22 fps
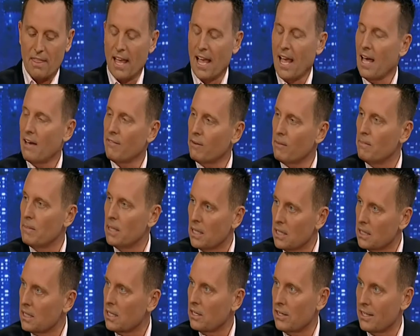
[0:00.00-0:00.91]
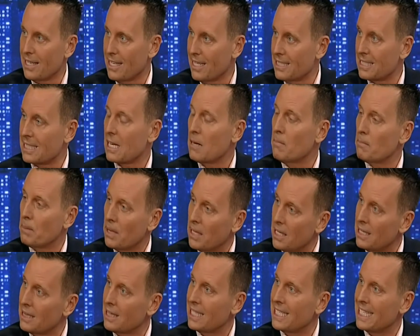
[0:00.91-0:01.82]
They have a military that is
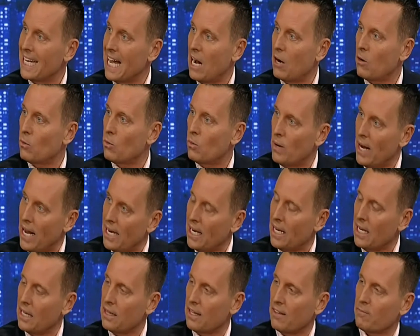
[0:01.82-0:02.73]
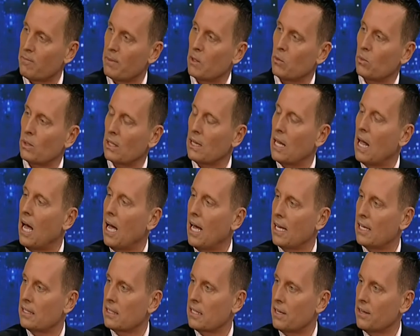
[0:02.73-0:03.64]
completely not ready and they've been
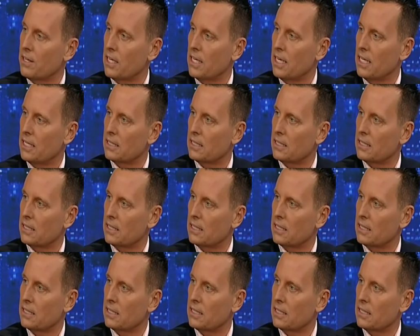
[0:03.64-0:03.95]
reliant on the